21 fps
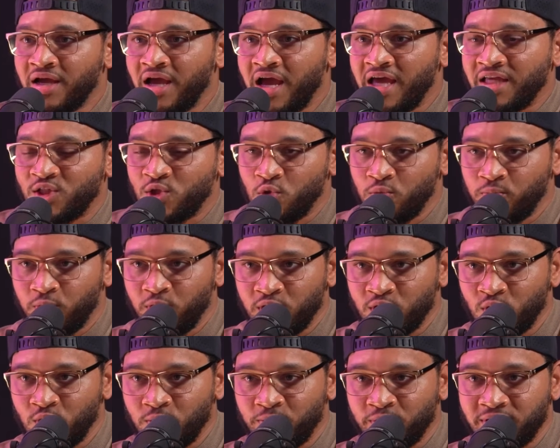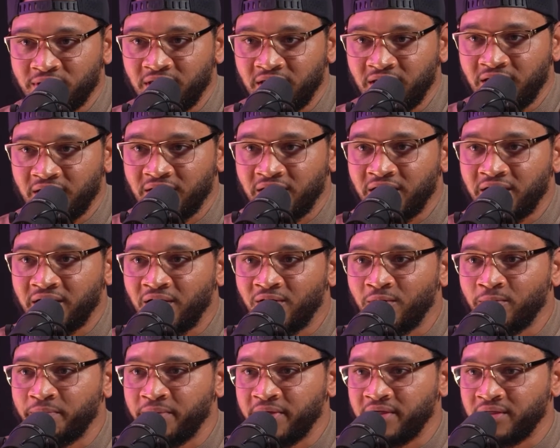at
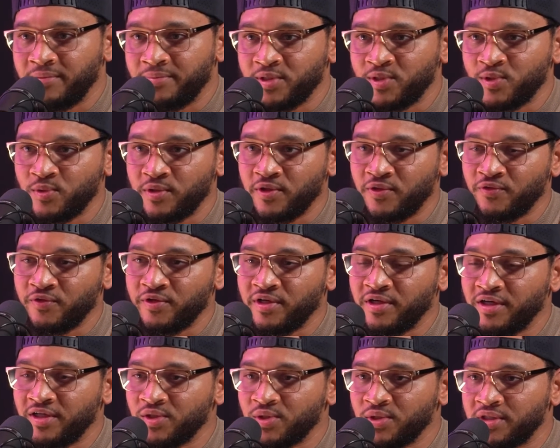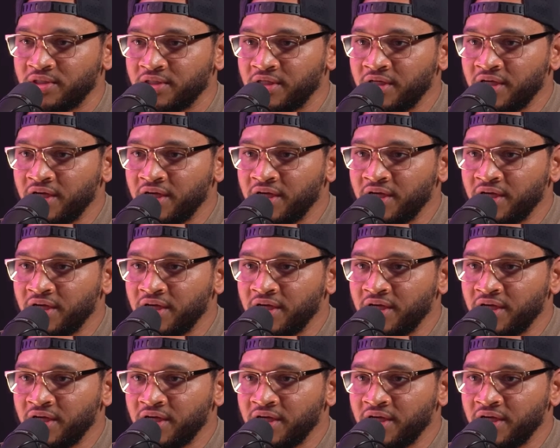2.2%. Picking up a 2,300.